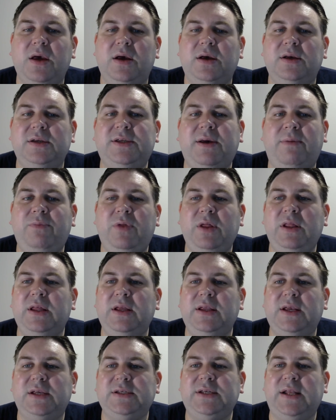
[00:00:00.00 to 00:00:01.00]
something
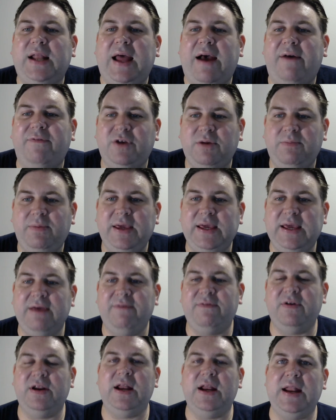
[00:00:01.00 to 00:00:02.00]
that doesn't have to be
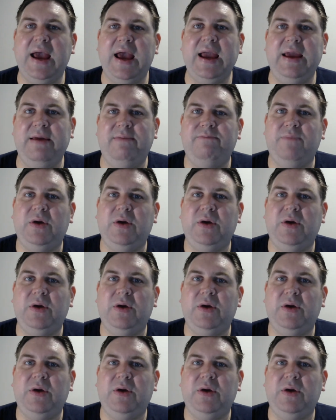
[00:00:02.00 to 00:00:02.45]
given a name,